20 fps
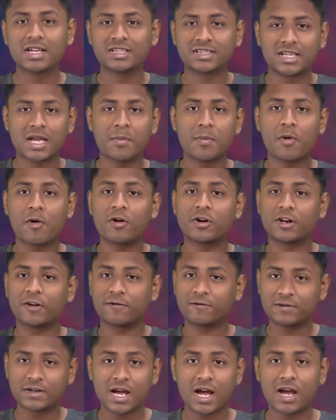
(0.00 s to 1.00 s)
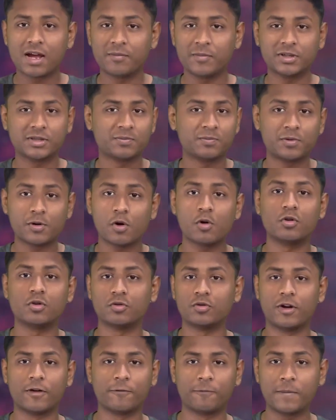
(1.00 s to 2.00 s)
some amount of time is prone
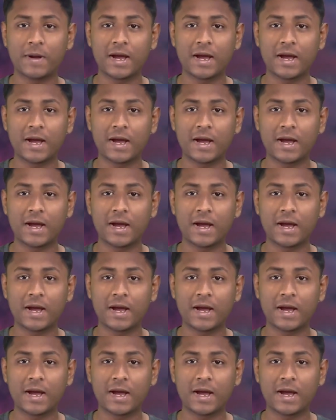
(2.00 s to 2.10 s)
to have